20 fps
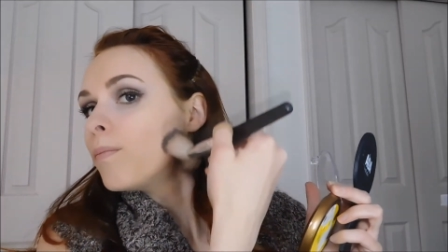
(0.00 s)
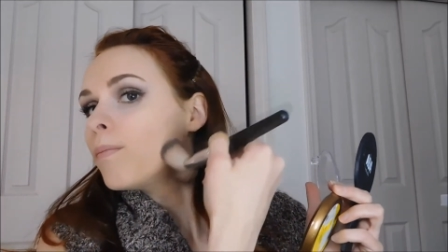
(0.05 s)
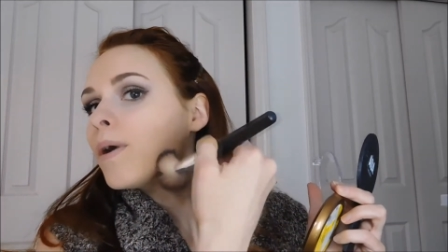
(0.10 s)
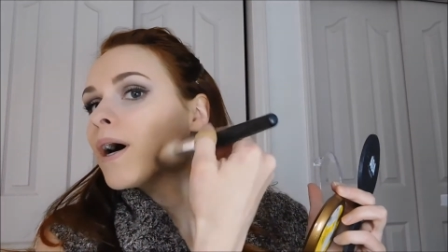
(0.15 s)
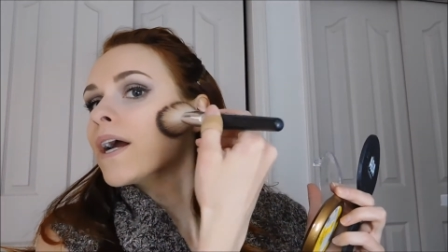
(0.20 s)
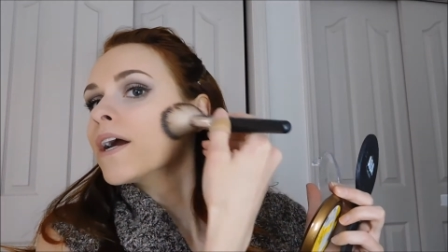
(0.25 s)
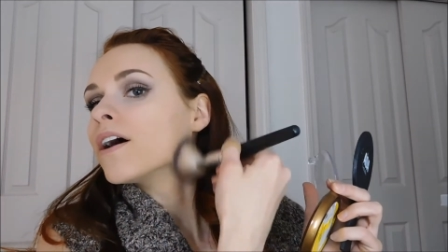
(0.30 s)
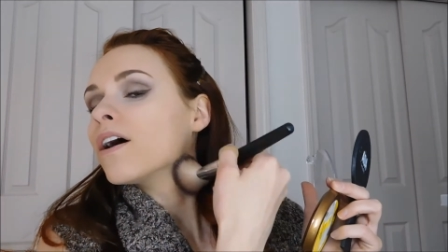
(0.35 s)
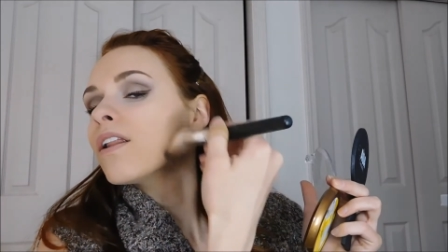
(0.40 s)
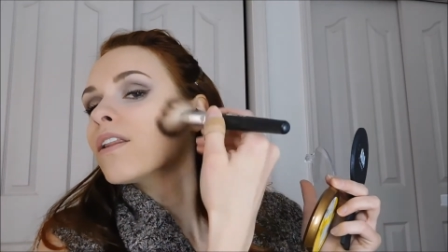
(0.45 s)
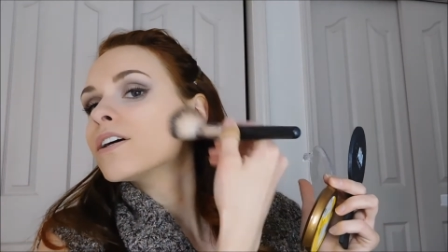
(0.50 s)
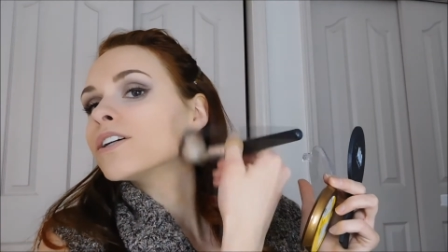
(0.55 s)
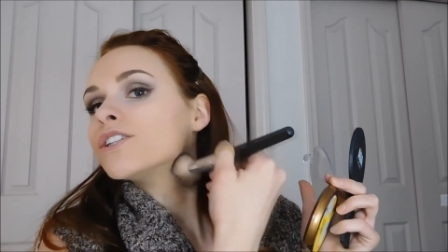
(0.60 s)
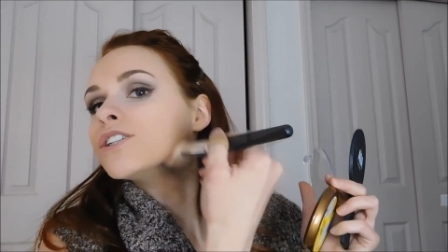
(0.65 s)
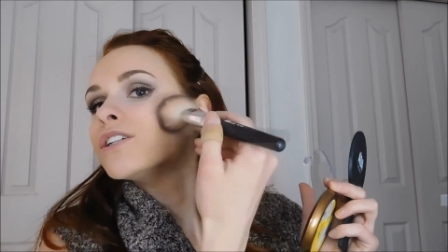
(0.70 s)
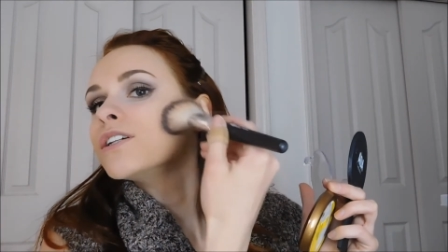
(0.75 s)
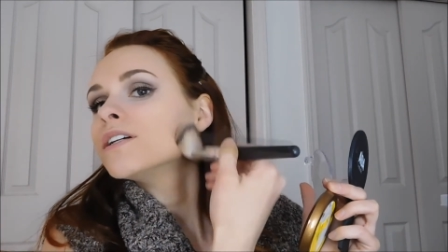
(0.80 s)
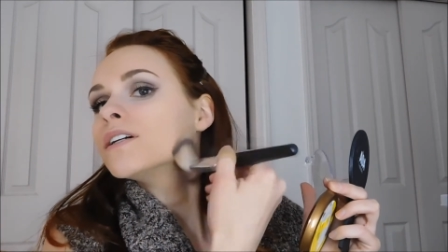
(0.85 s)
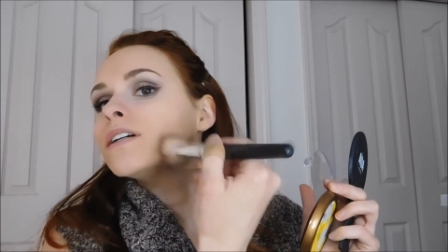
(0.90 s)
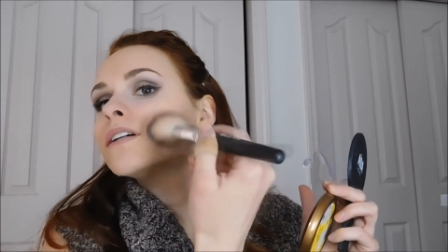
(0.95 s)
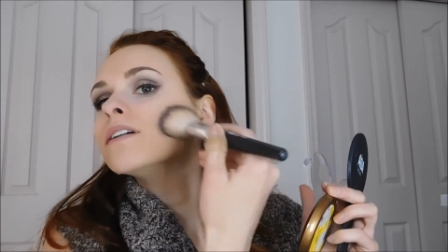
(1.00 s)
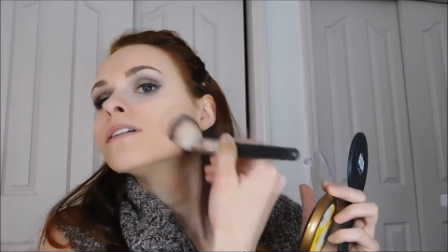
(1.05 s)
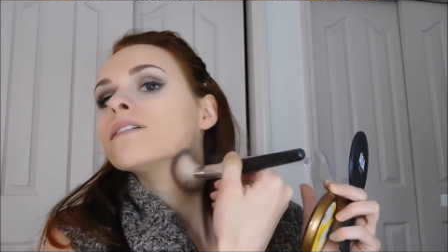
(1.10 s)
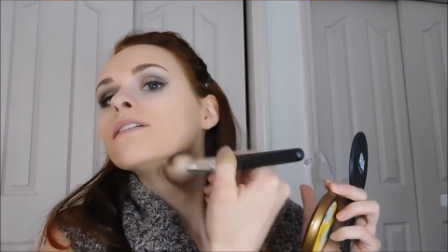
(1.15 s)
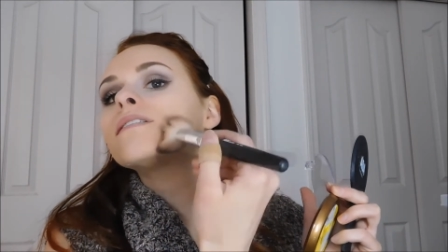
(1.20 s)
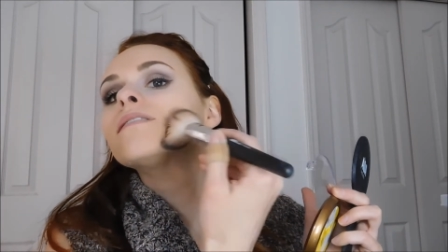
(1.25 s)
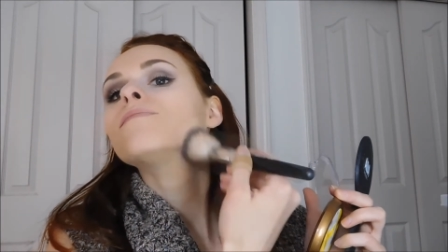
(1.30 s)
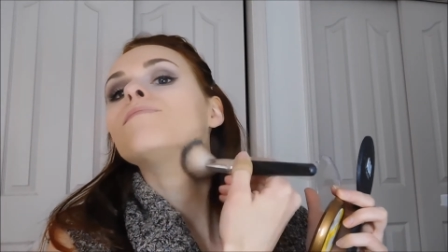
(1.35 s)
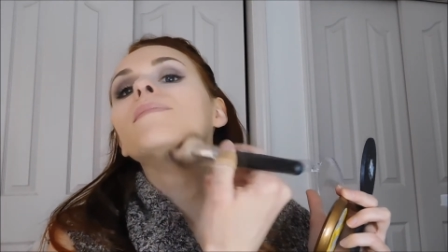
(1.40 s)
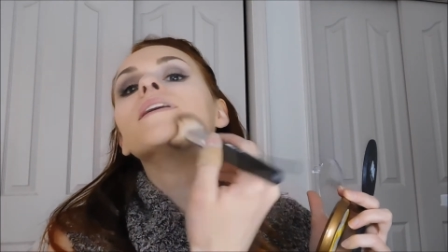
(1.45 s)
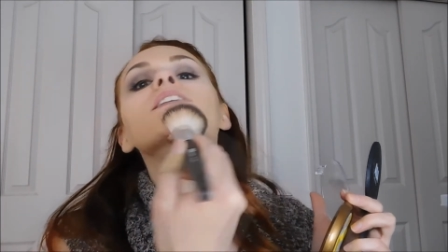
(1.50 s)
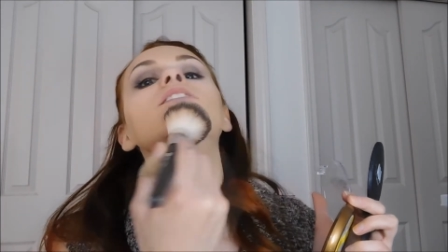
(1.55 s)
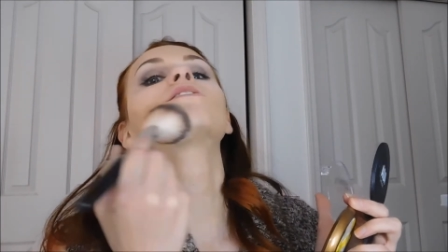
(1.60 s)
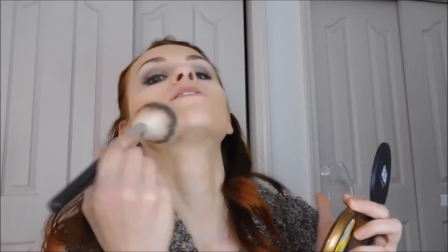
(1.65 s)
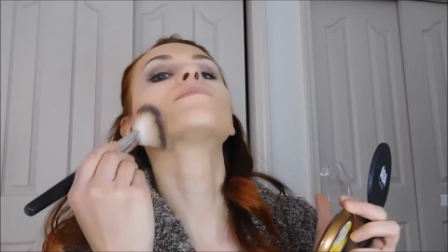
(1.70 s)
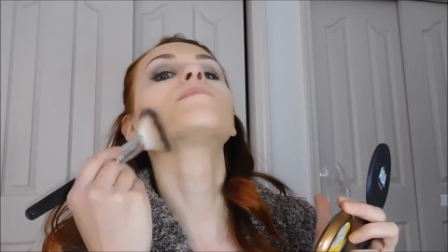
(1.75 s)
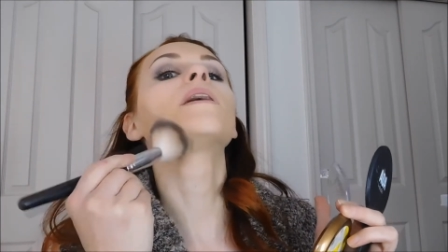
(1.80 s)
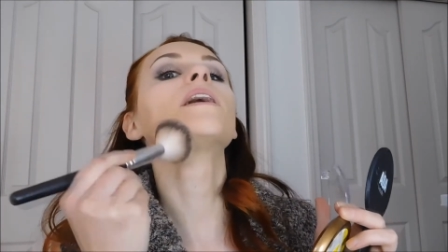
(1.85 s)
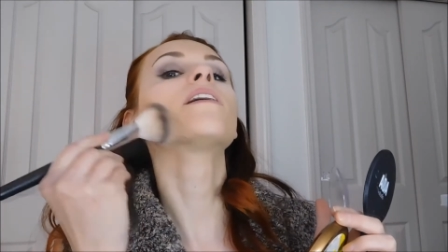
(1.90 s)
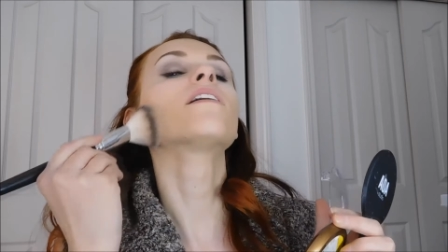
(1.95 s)
biology,
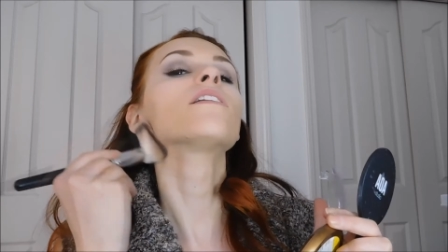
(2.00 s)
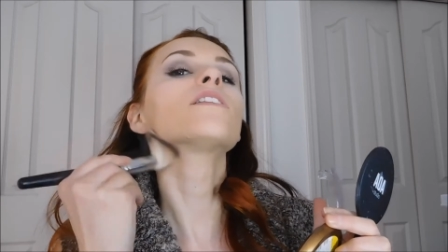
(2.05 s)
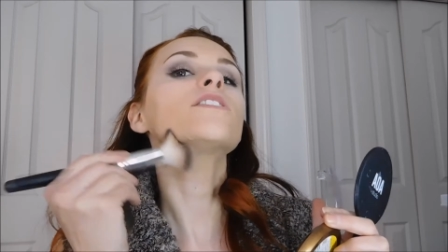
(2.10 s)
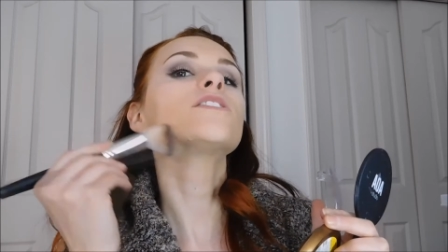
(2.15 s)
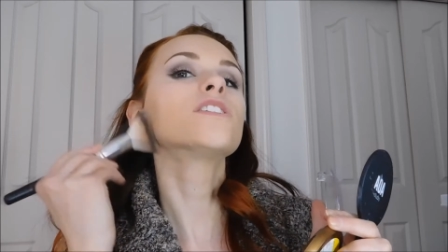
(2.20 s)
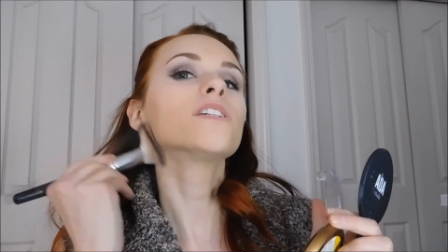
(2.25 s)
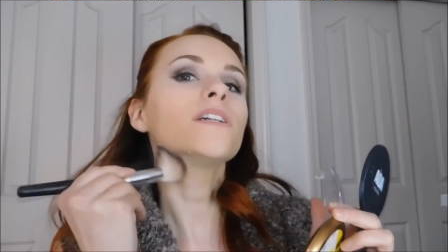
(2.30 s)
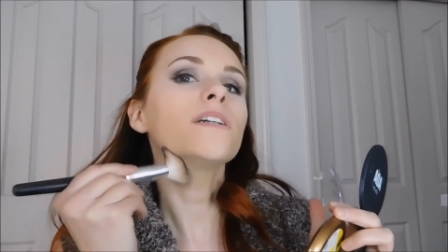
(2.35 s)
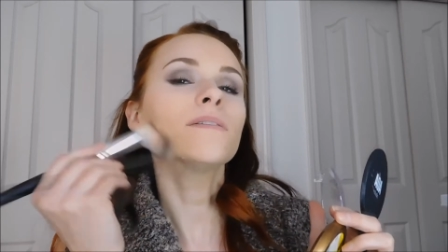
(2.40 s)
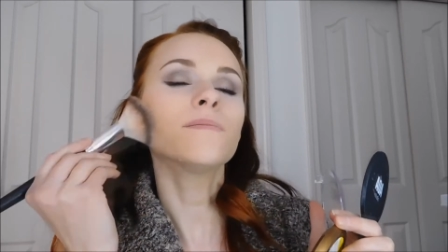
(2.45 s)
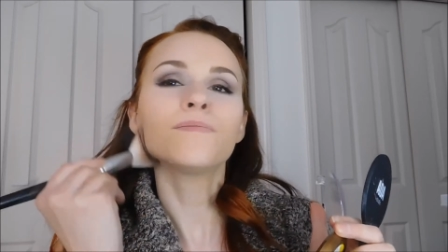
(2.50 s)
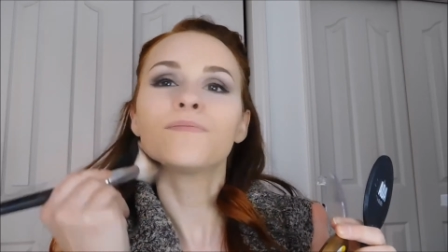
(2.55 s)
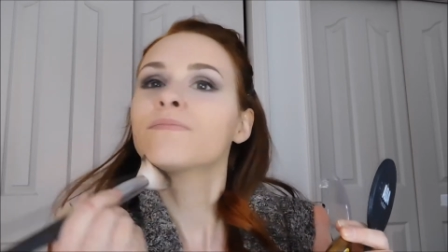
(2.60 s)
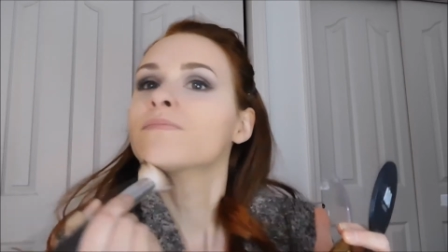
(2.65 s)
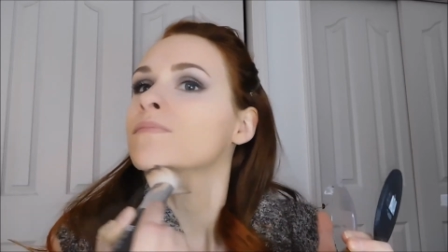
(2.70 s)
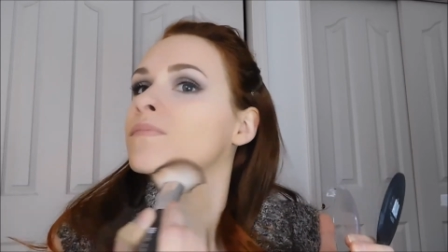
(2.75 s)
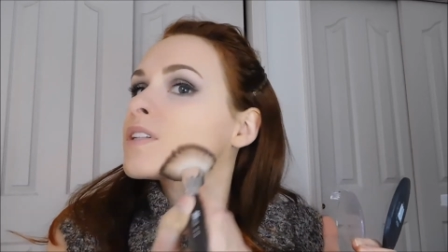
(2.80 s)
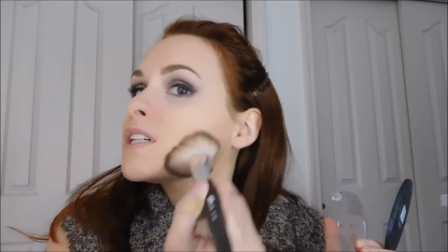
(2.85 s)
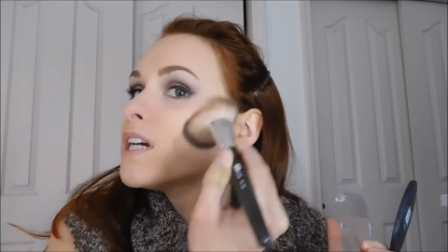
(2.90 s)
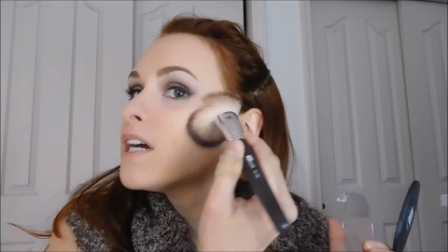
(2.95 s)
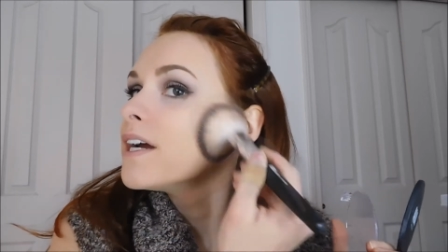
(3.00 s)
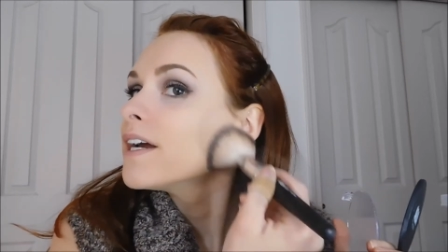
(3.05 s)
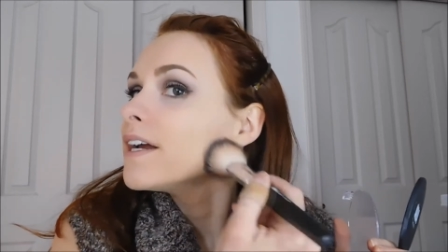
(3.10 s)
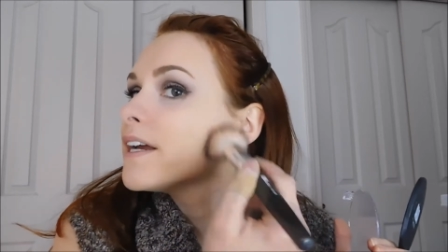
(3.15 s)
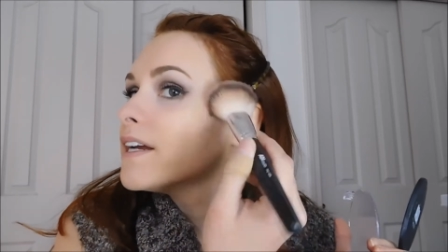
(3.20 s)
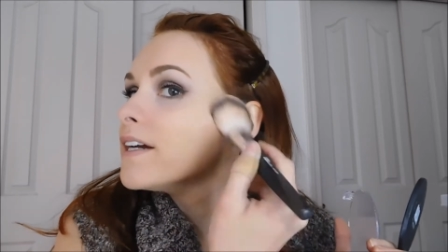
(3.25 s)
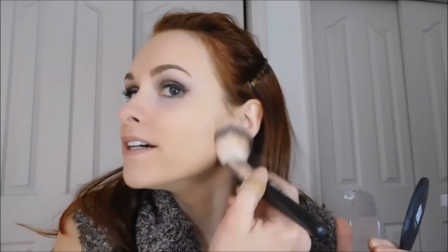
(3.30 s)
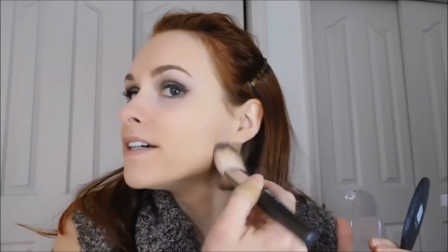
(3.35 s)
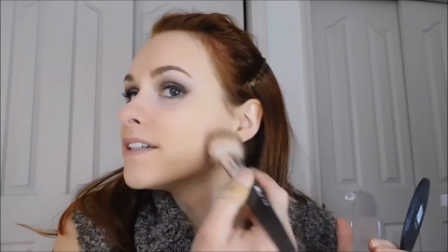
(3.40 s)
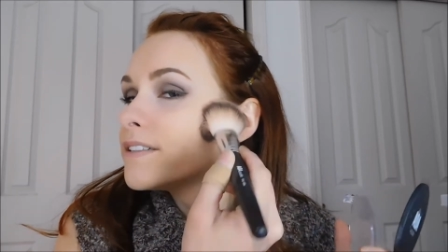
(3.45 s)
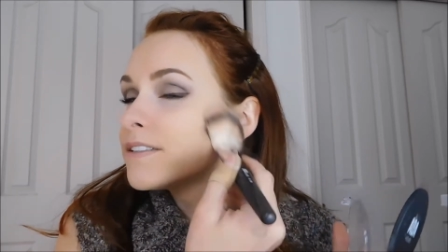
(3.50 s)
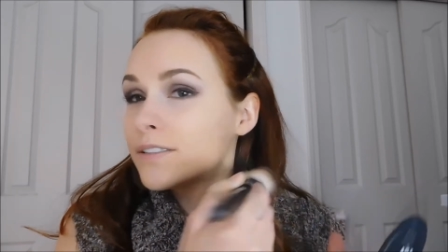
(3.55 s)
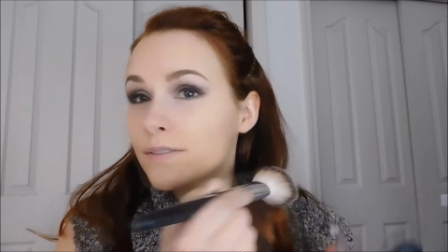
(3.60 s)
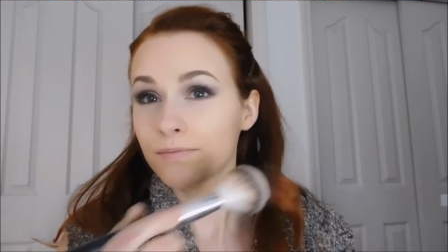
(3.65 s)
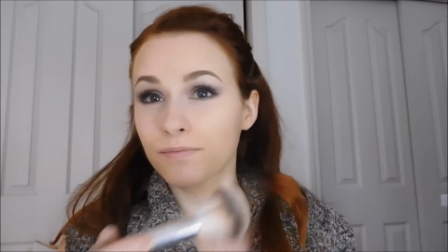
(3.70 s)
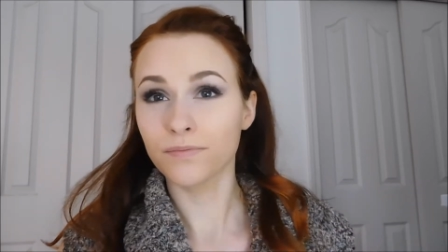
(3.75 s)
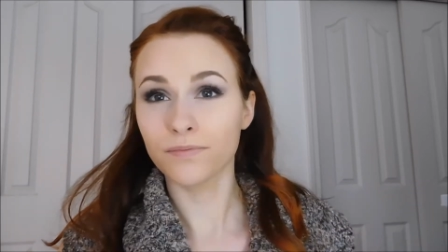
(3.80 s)
majors biology, and